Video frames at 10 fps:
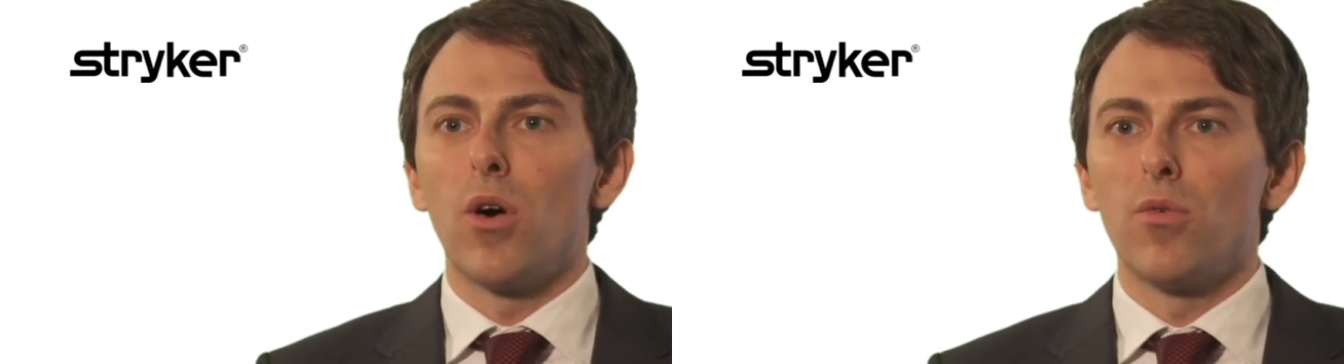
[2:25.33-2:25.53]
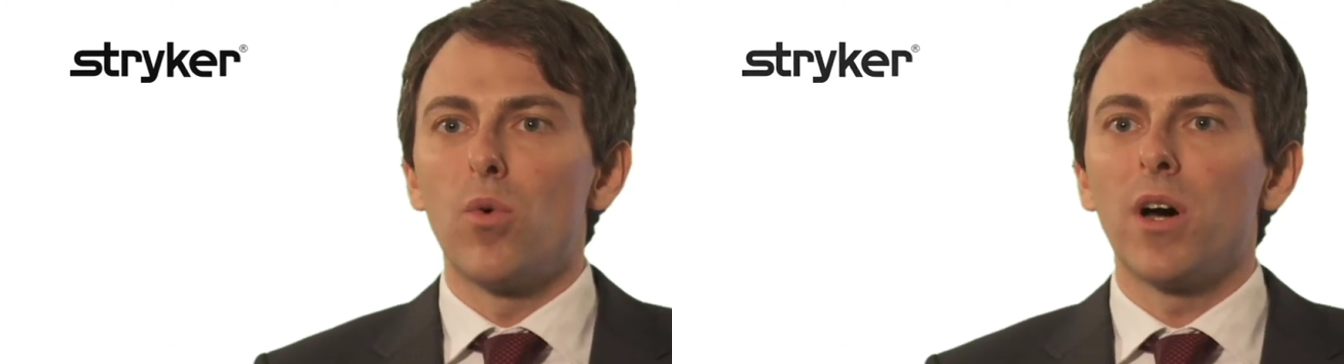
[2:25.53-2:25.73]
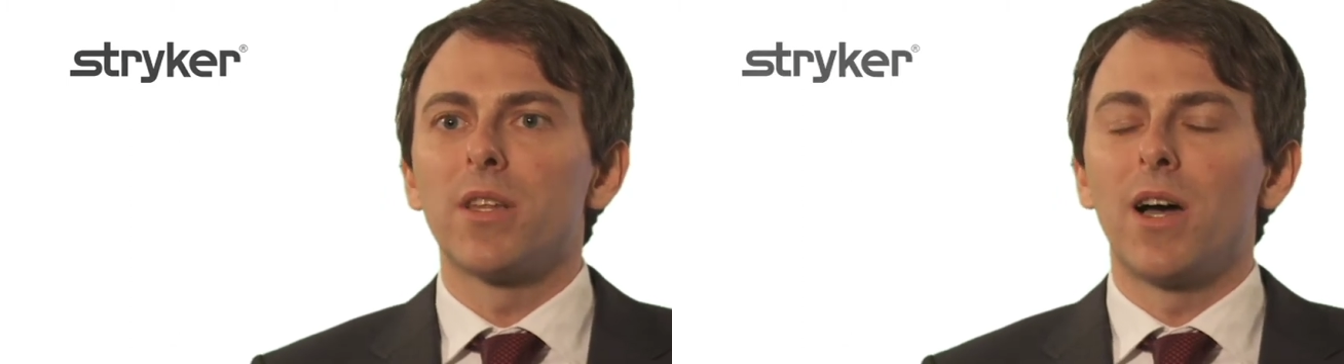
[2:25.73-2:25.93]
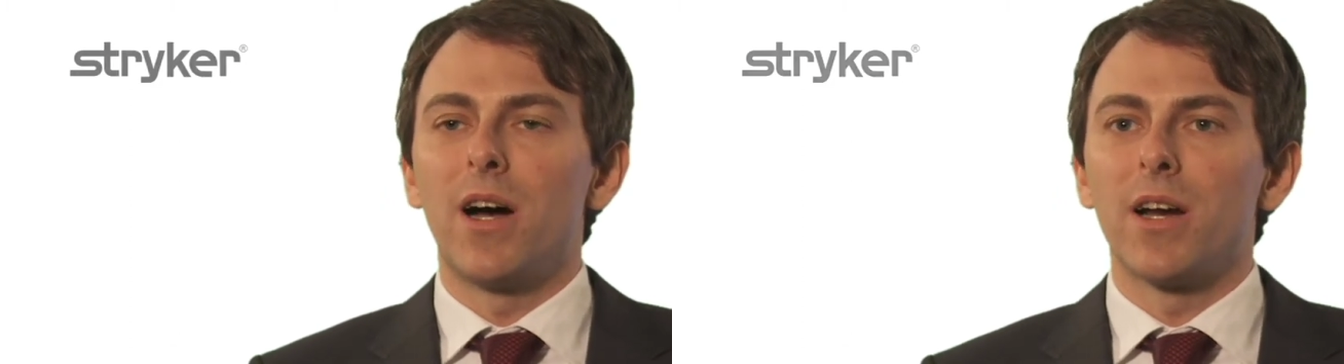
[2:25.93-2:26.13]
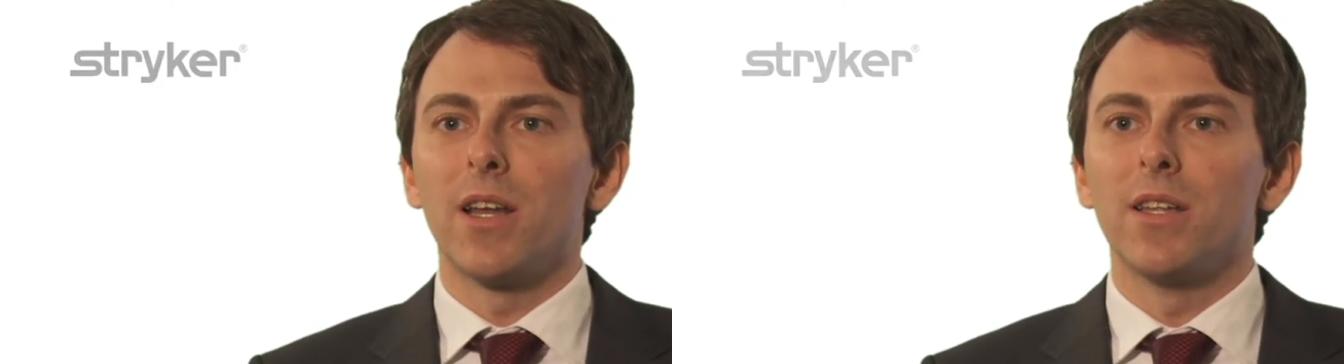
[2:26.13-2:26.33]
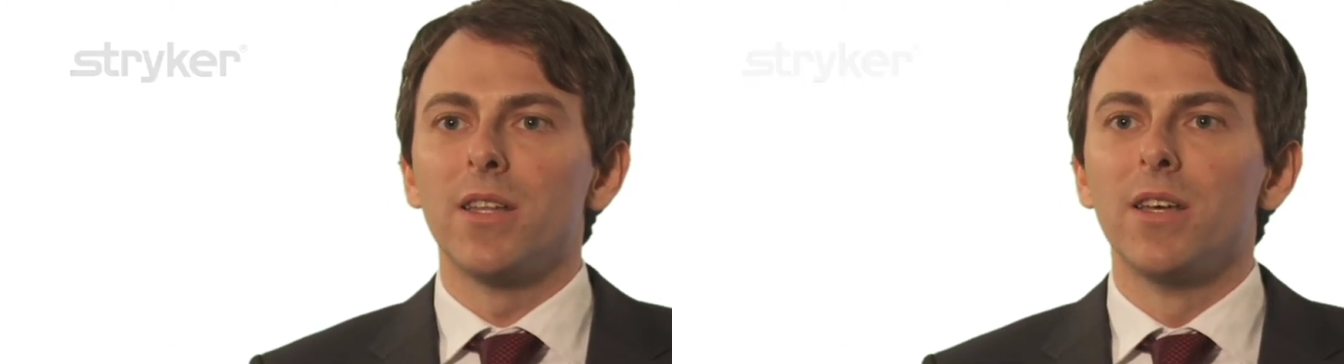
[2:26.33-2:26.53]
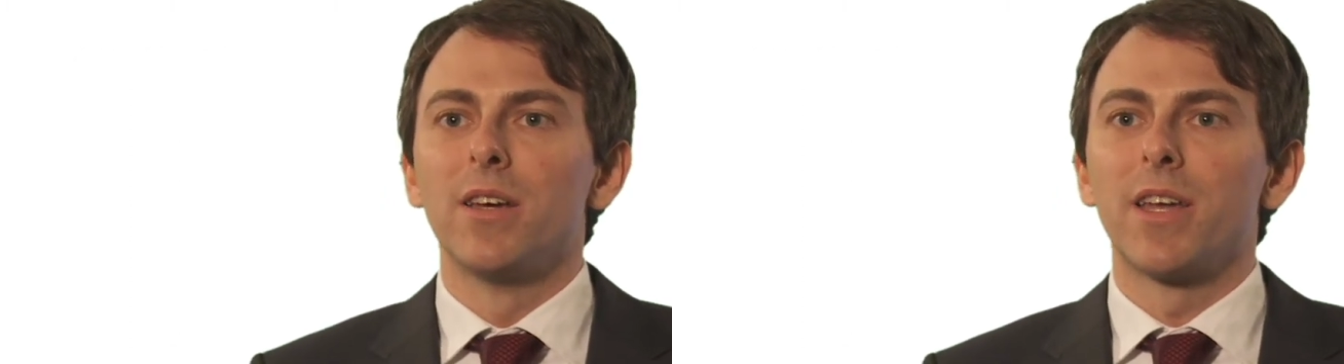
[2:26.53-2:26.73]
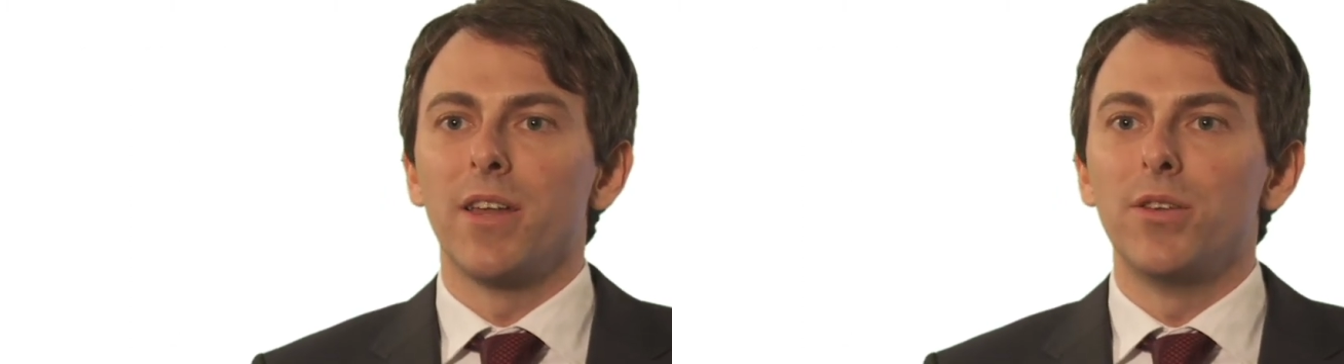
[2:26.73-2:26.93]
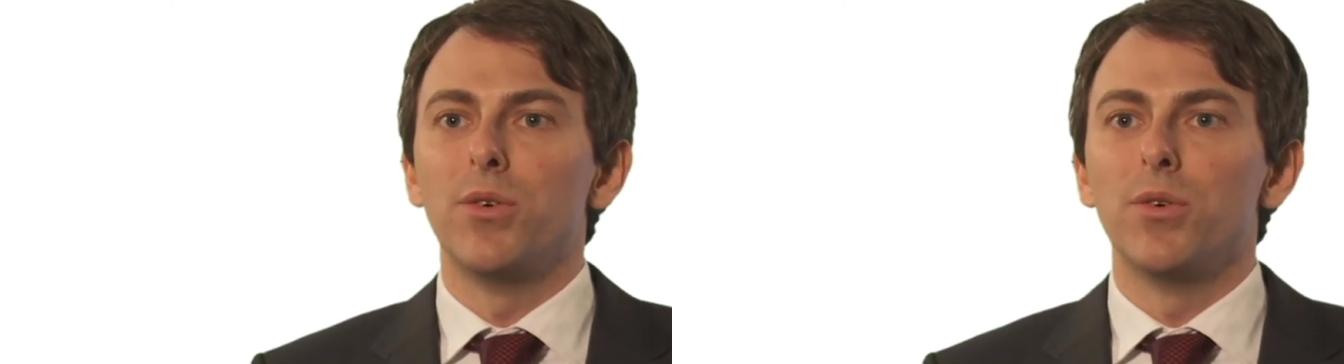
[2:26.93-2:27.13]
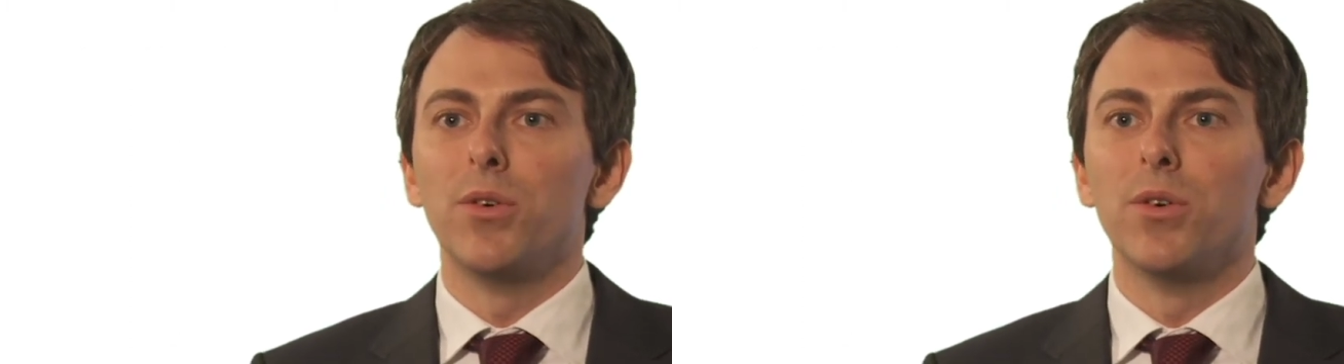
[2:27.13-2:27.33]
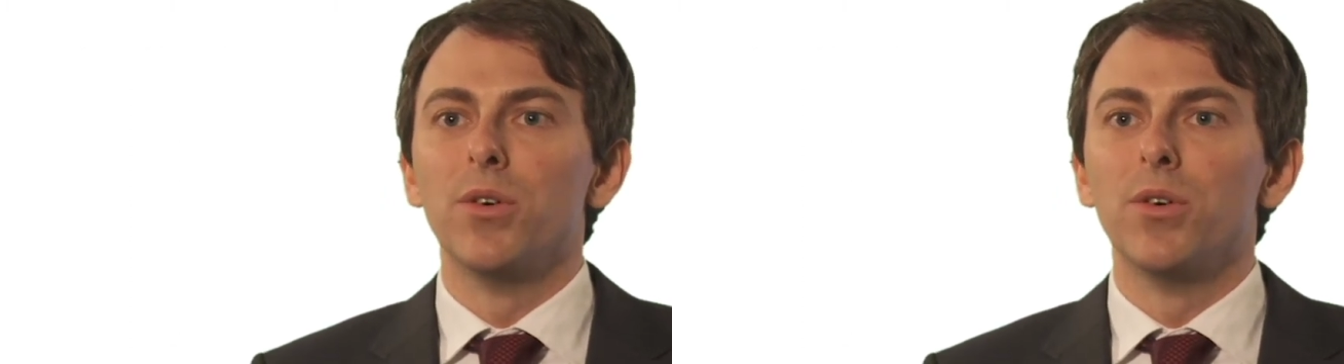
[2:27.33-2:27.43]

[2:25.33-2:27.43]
of what Ireland can do.